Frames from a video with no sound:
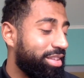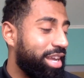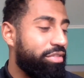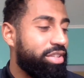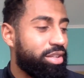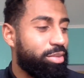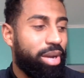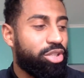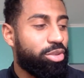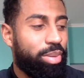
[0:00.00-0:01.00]
a
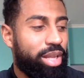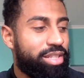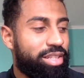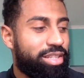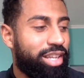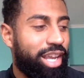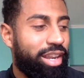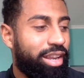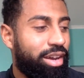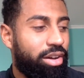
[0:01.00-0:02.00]
bunch of places,
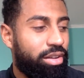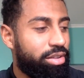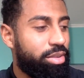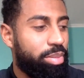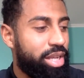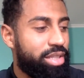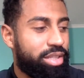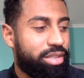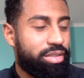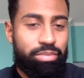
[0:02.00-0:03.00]
and all of the
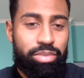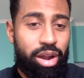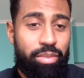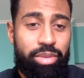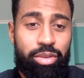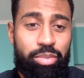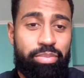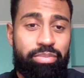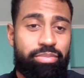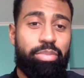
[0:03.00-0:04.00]
places brought me to
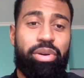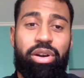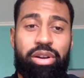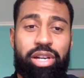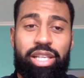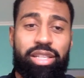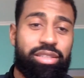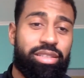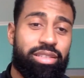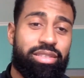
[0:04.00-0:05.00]

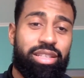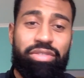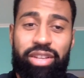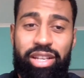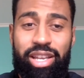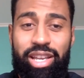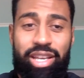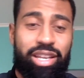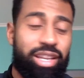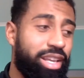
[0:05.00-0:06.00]
parties and stuff like
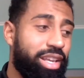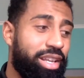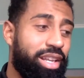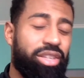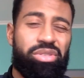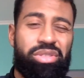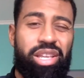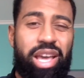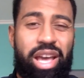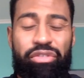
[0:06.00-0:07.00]
that, like
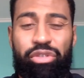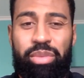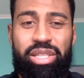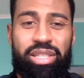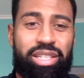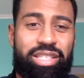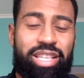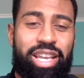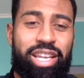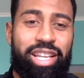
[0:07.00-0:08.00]
UCF or Michigan
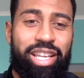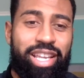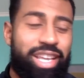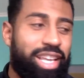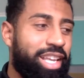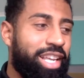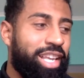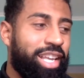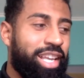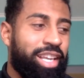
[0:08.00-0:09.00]
State.
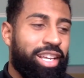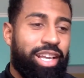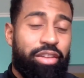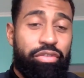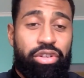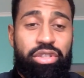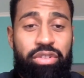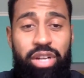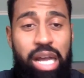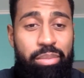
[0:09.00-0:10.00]
And first of
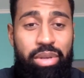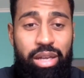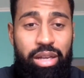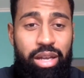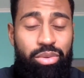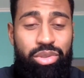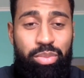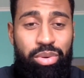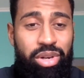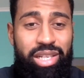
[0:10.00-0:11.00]
all, I was
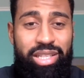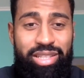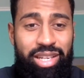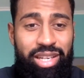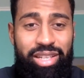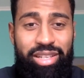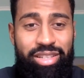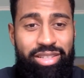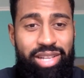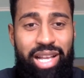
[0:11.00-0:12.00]
born in the city,
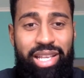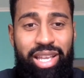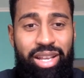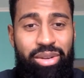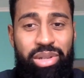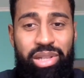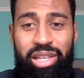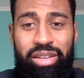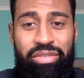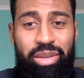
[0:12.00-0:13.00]
so I can't really
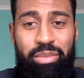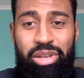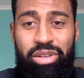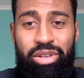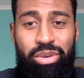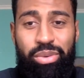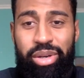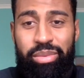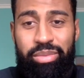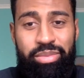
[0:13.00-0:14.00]
live in the middle of
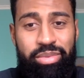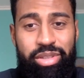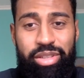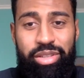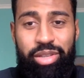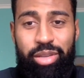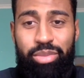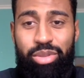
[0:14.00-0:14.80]
nowhere. Like,